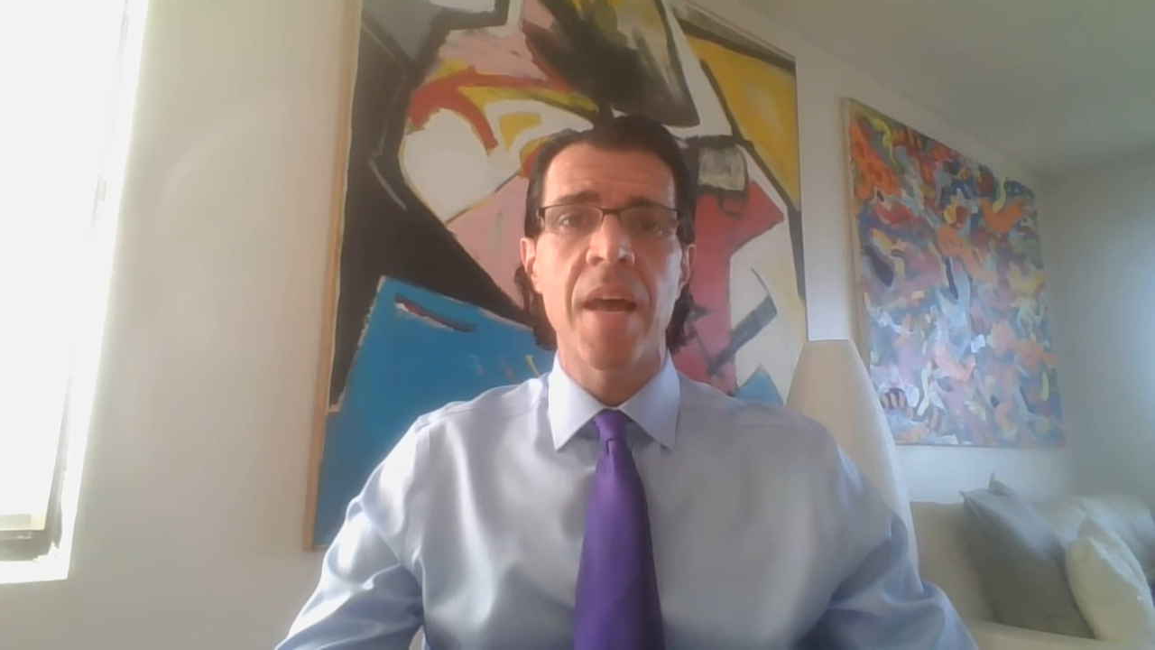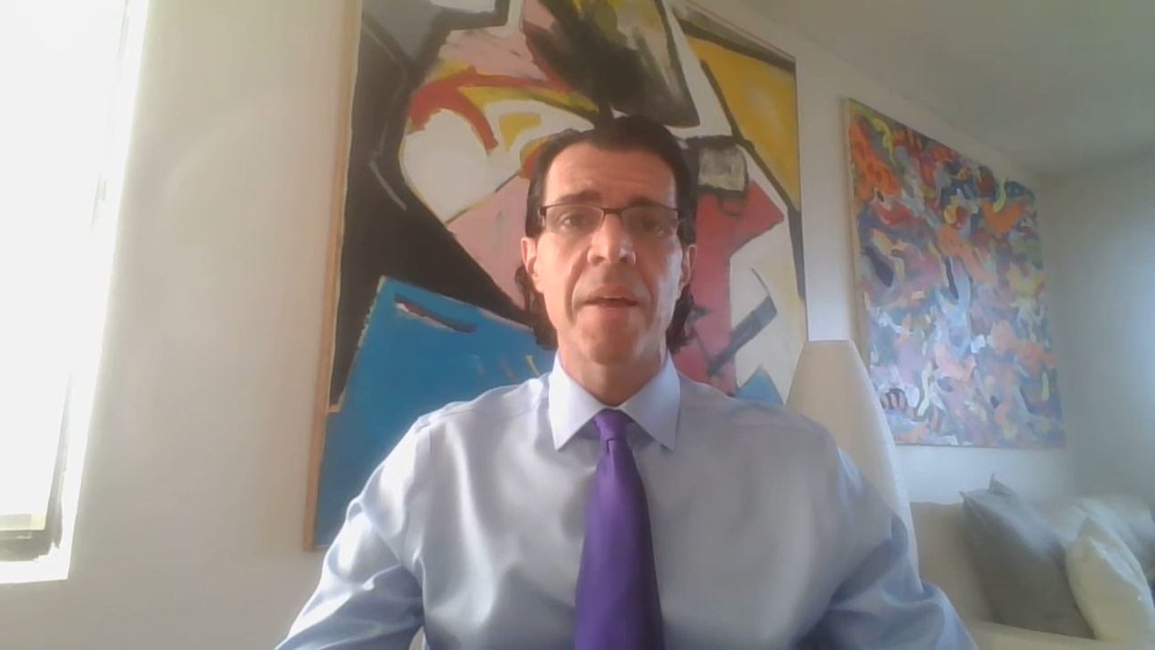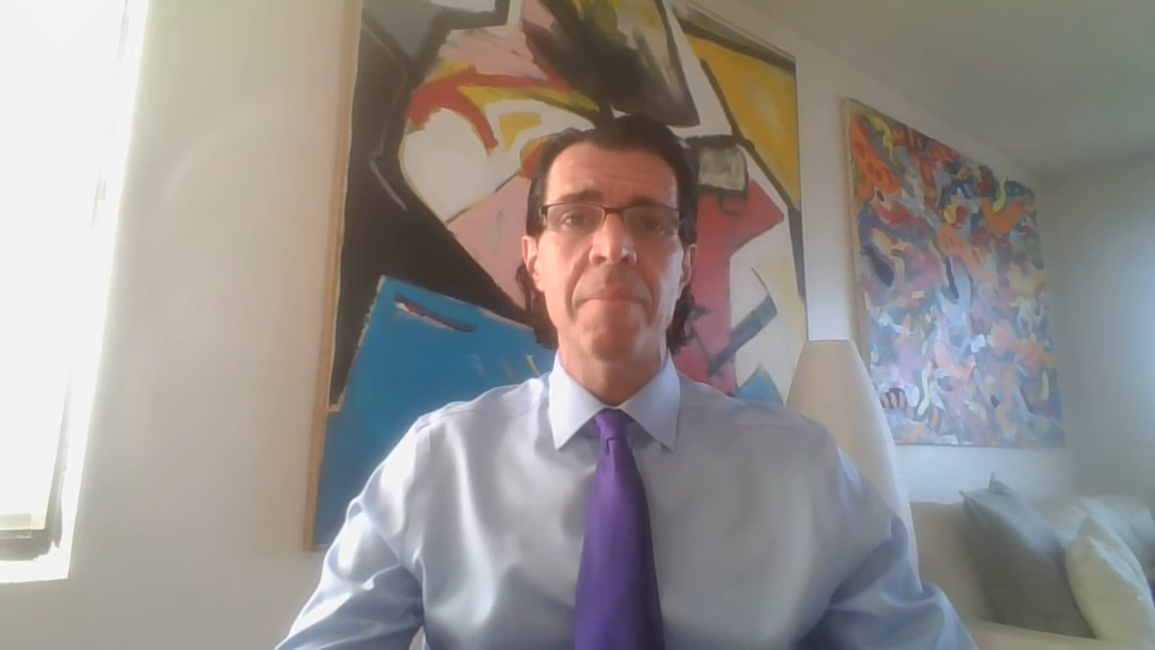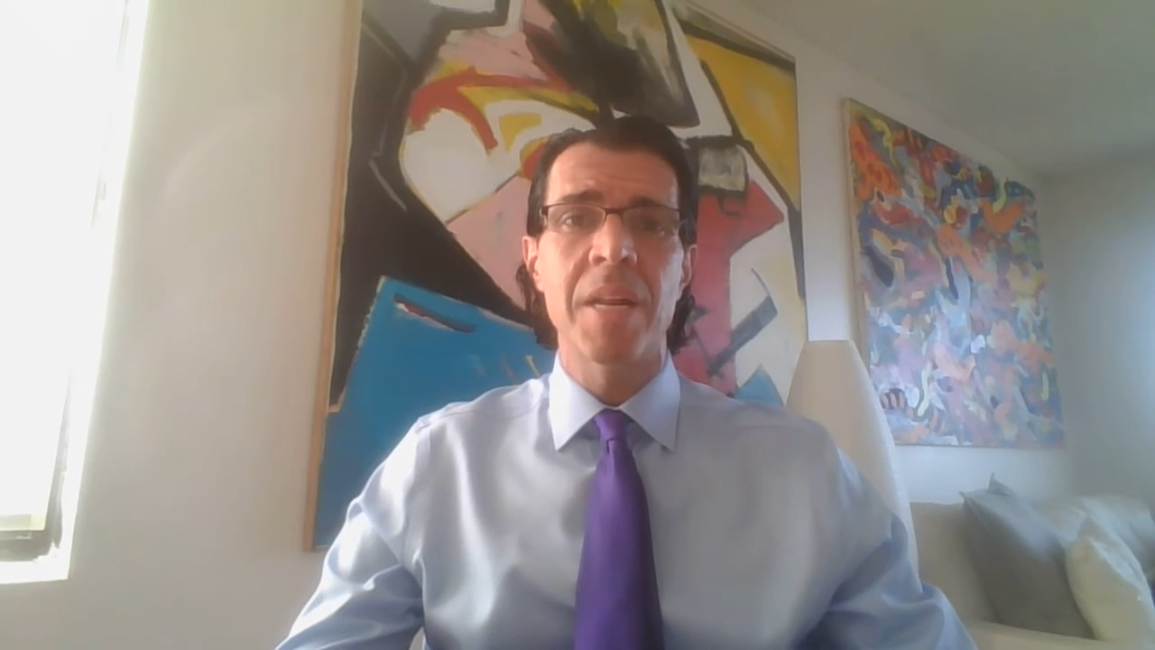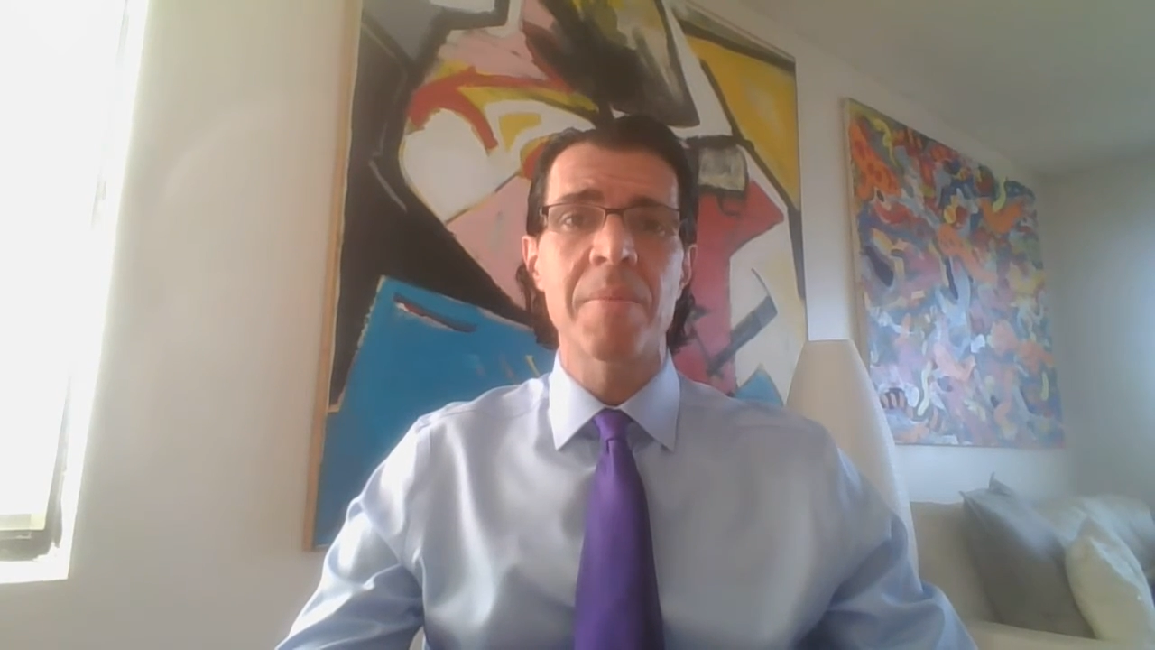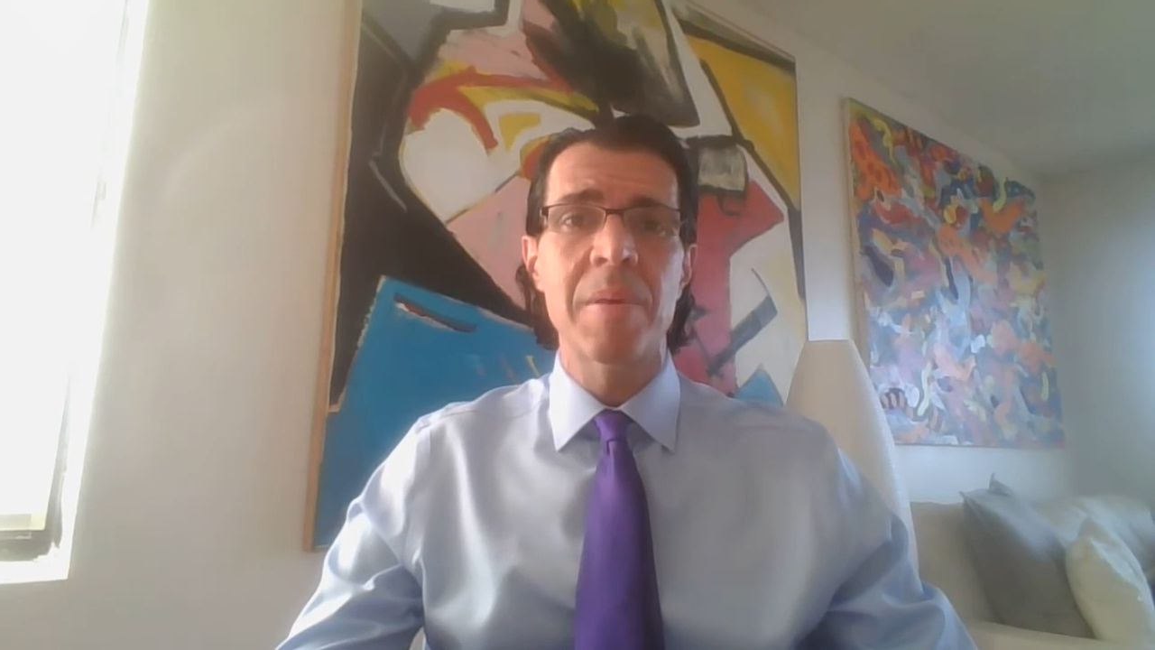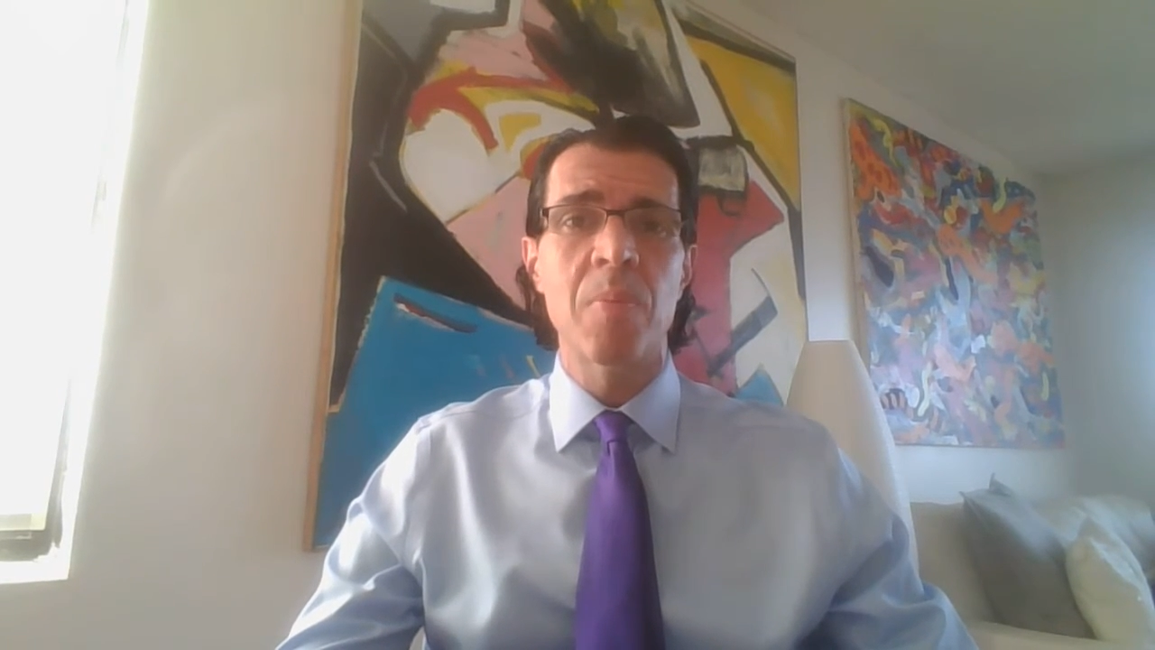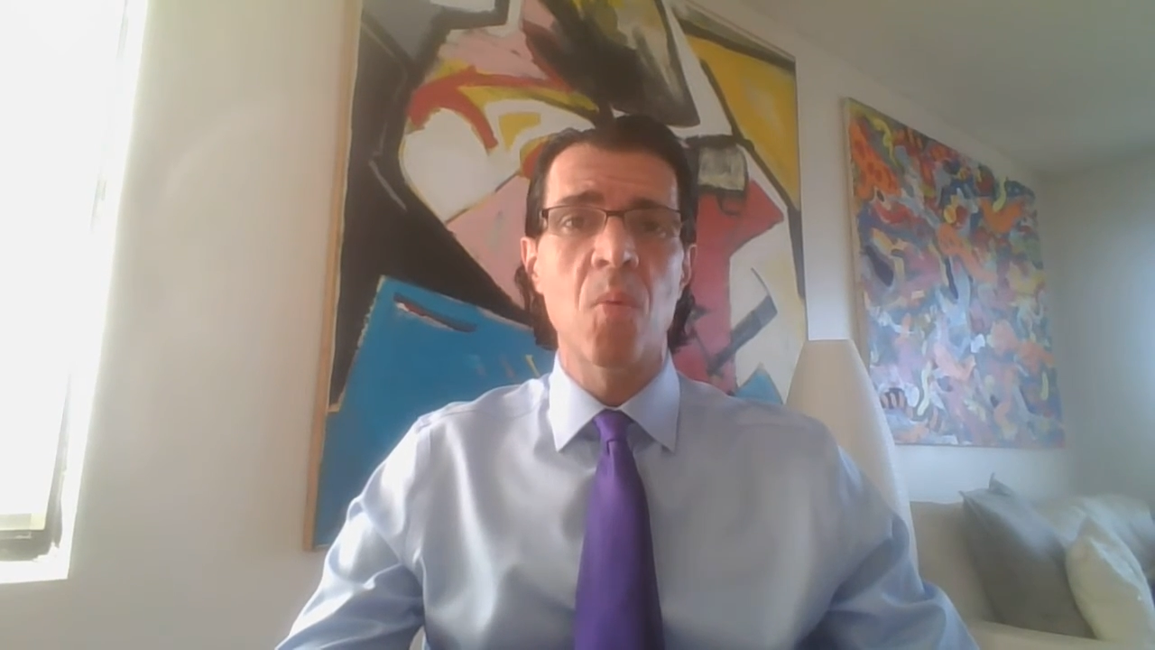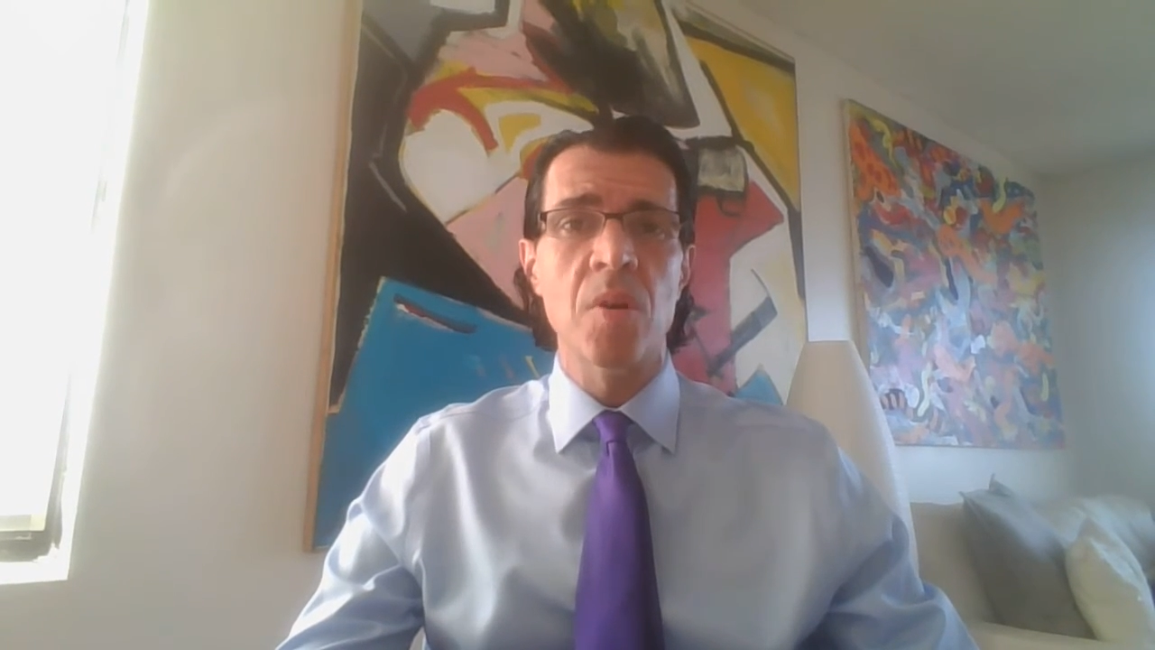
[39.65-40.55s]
and many people